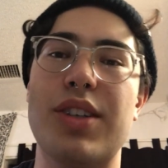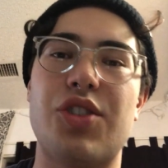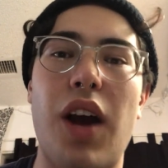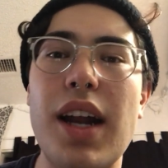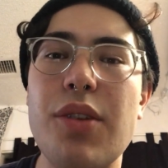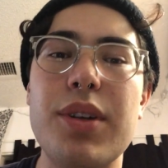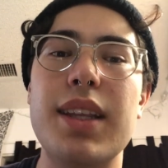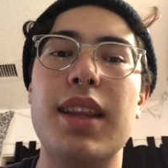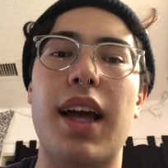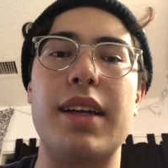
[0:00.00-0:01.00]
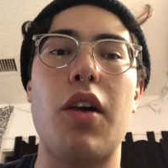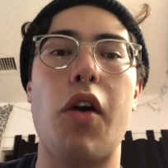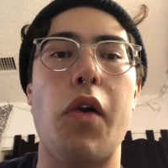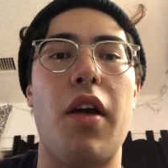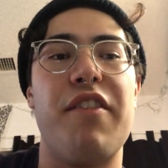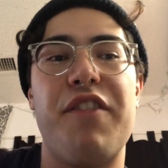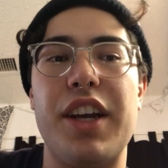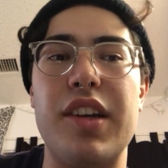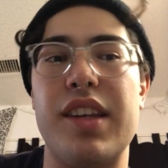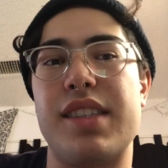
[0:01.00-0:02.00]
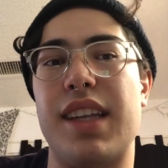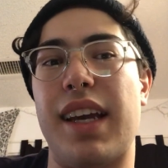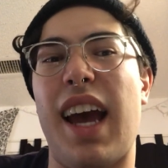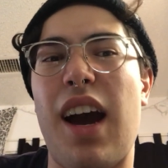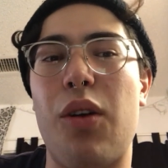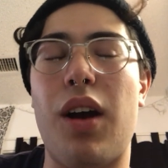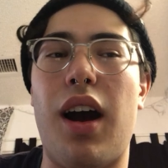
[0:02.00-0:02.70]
trying to really like figure this thing out.